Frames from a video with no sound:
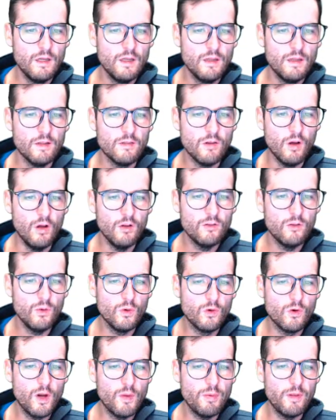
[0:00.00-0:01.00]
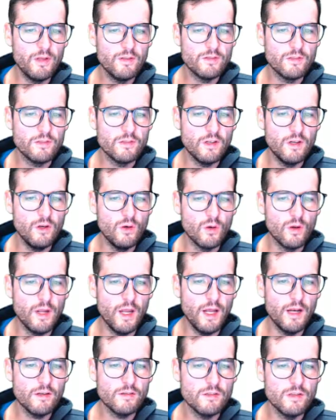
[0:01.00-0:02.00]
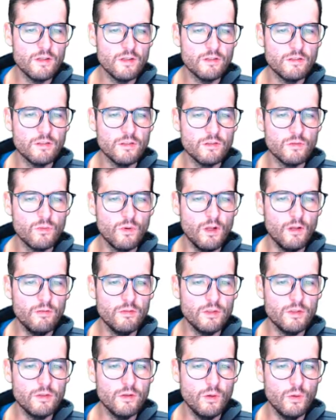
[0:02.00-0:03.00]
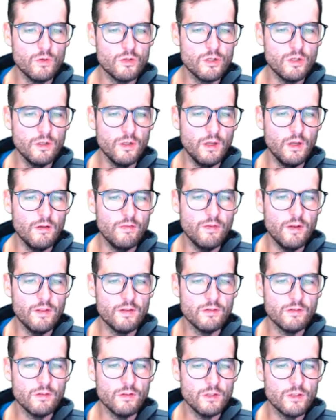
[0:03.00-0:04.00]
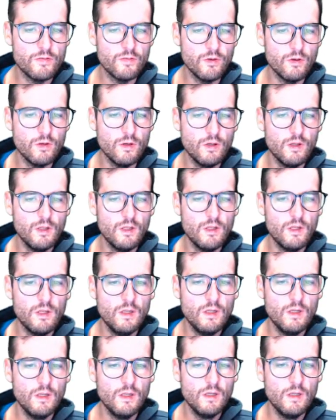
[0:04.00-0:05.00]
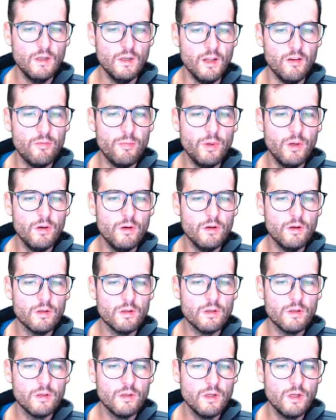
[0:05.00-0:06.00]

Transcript: That's also a great place to study organic synthesis relevant to ocean life. Search for life beyond Earth.